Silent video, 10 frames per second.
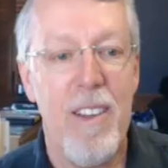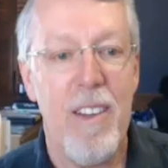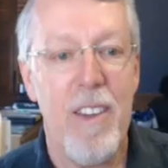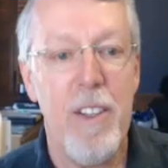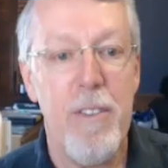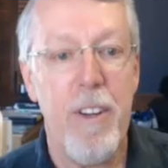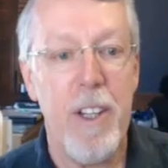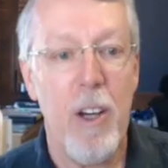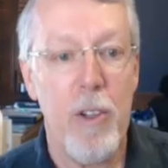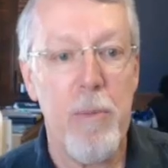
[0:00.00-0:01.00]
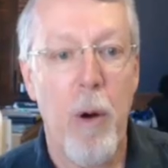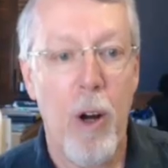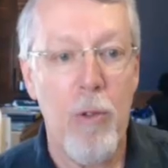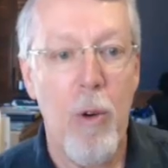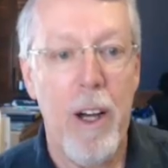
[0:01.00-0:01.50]
This video is
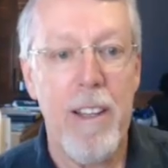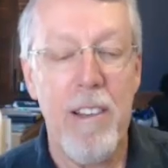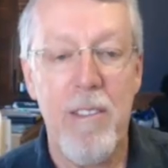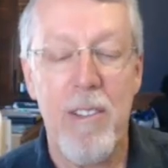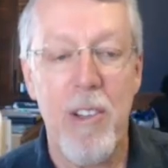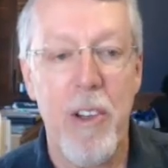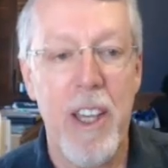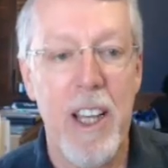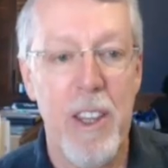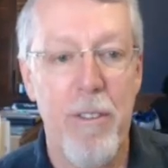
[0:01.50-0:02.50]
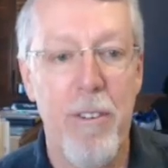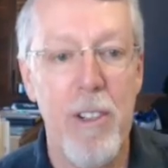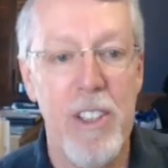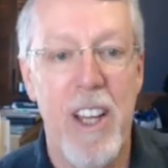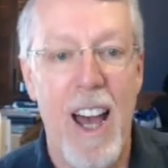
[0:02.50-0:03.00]
part 1, looking at the
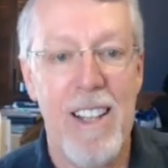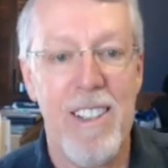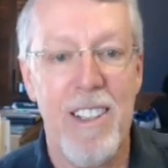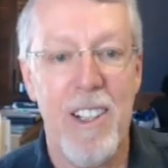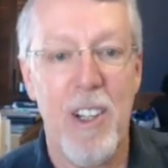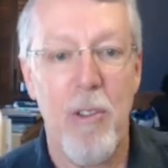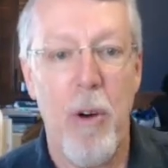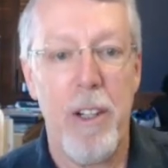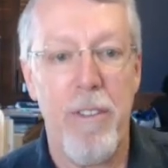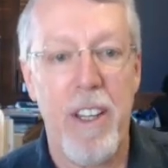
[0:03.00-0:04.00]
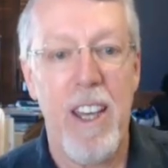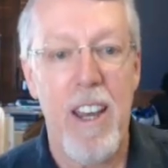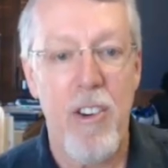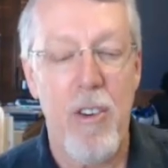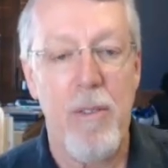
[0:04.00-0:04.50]
first task, quantification.